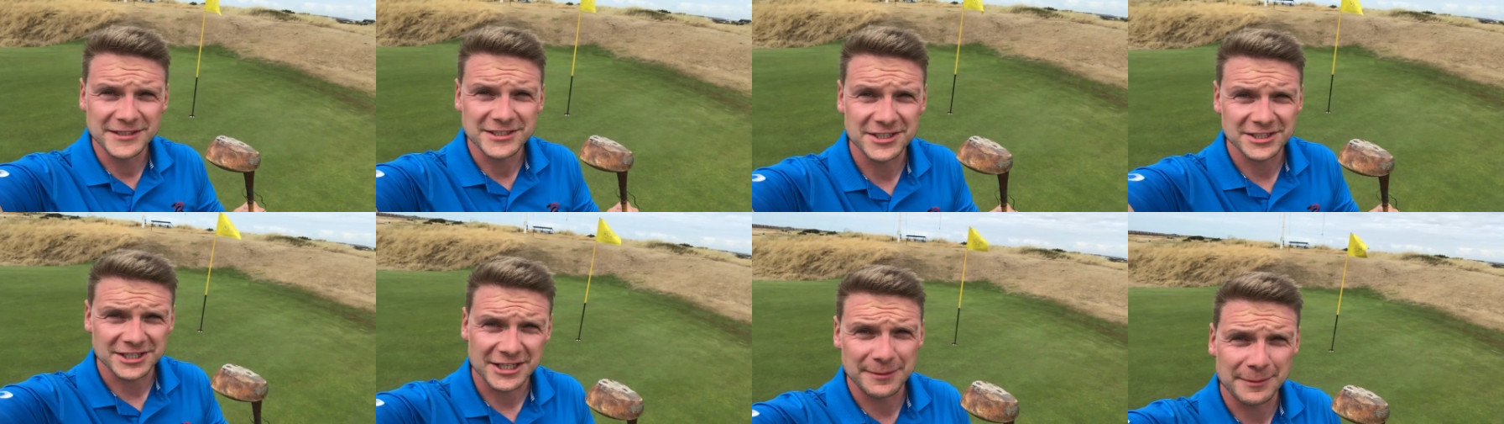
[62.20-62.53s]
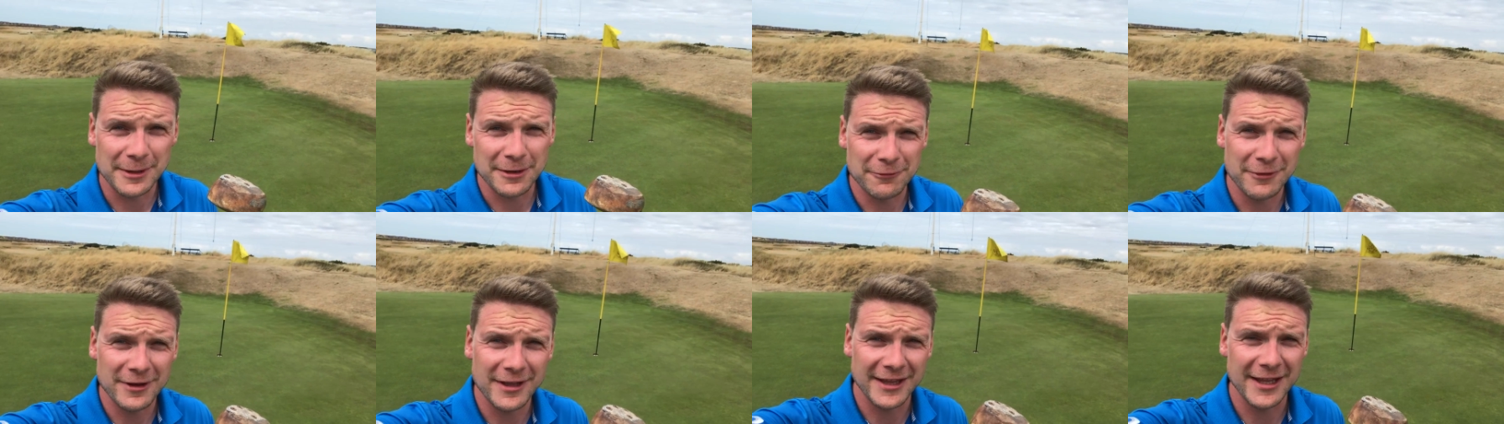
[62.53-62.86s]
This is going to
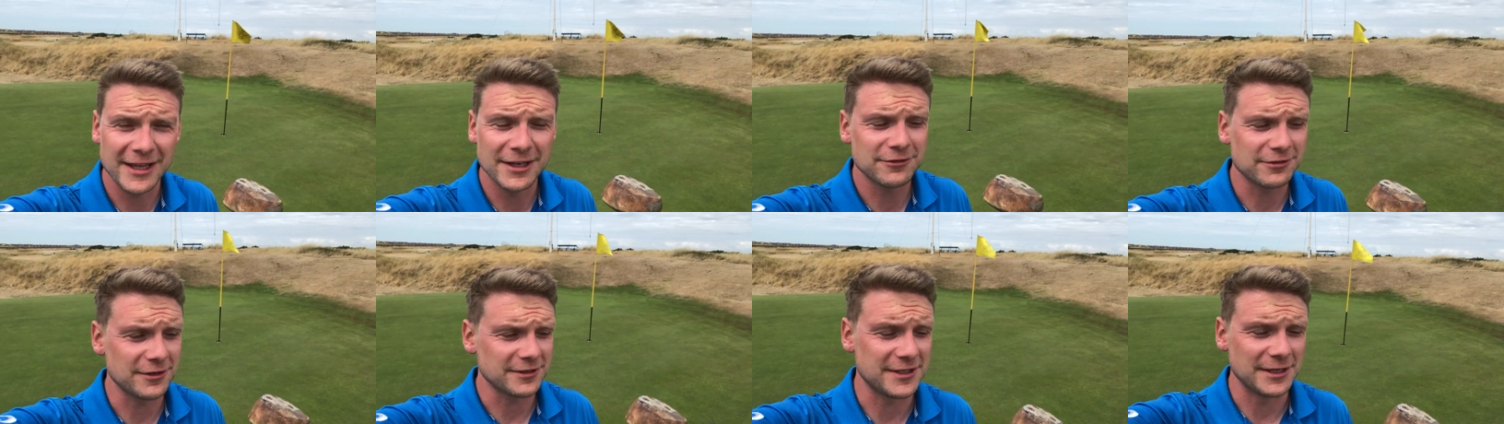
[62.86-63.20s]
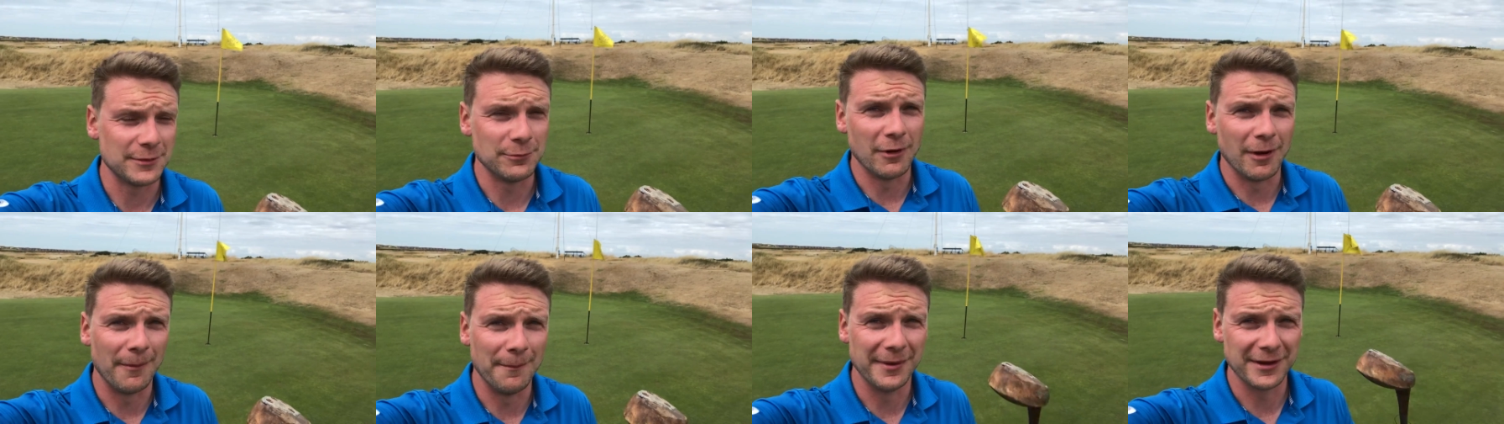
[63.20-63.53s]
be a really
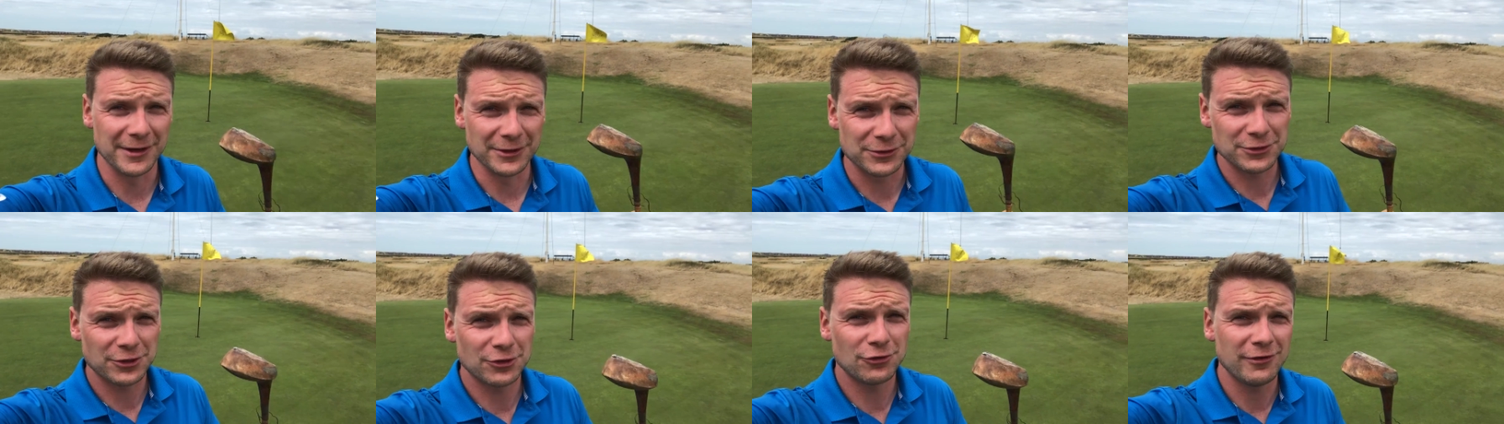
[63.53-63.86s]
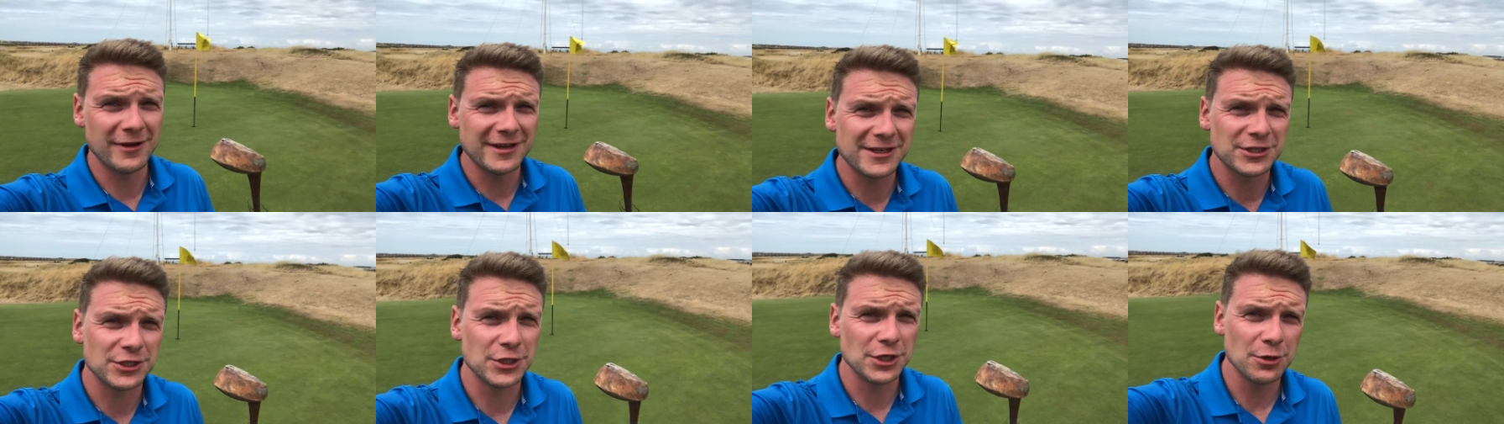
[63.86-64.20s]
interesting one because
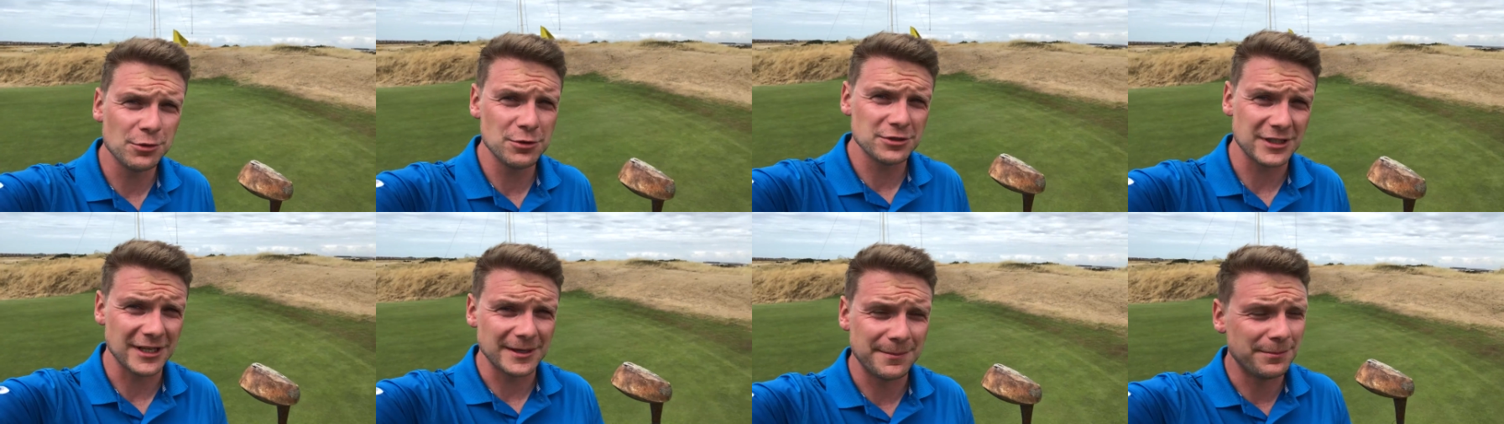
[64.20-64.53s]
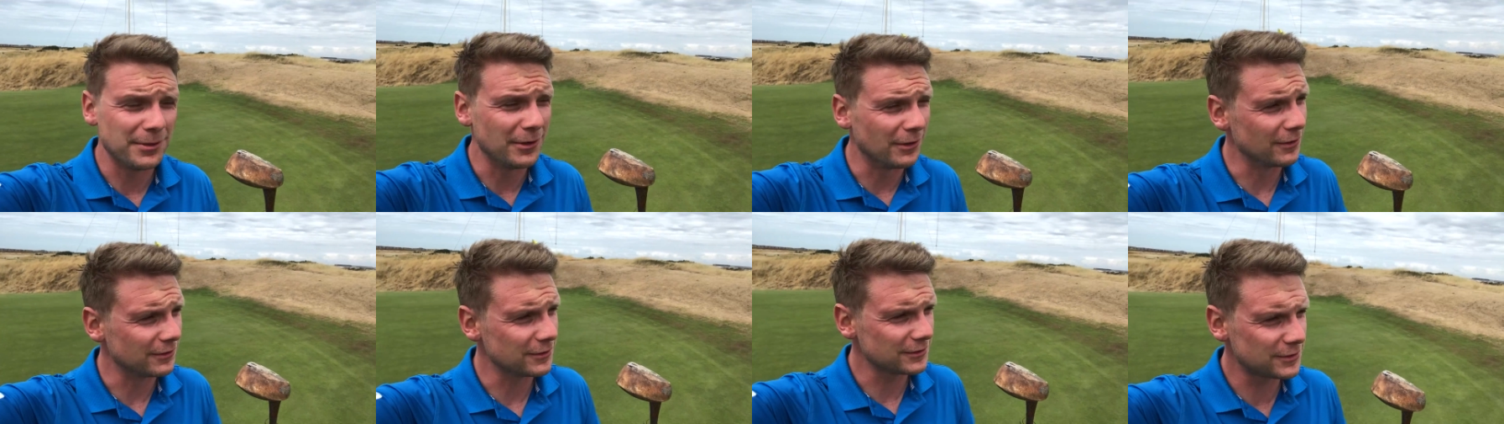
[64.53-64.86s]
Chris usually
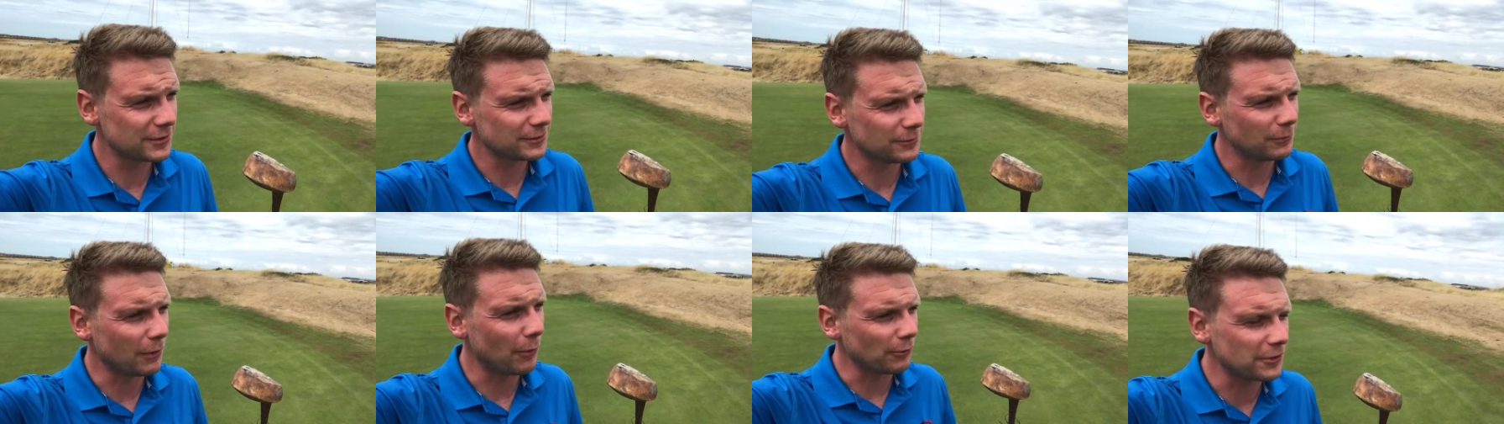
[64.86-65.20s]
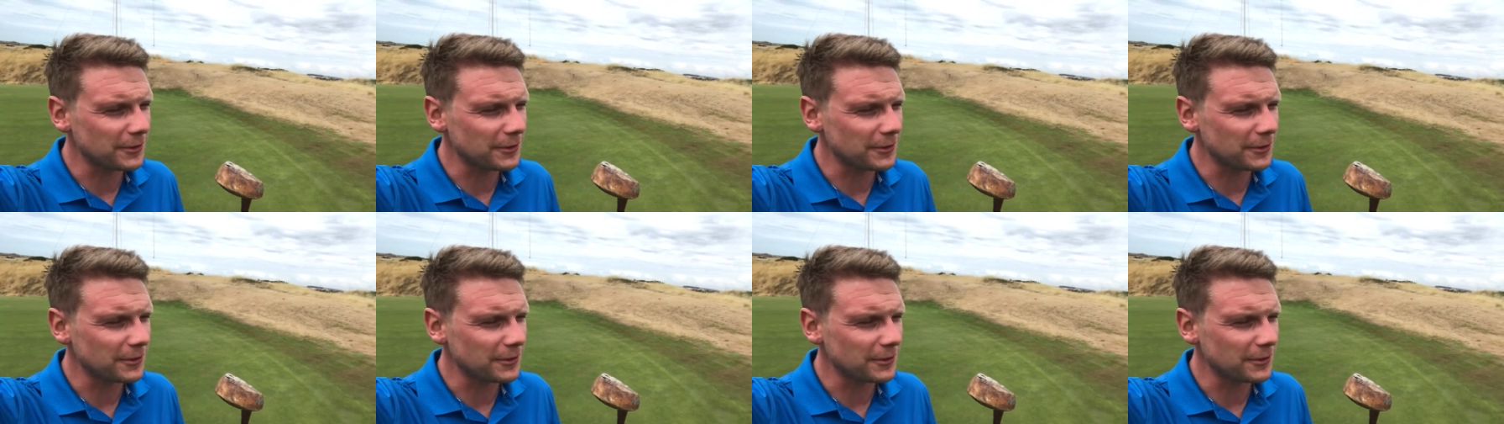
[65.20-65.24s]
puts, what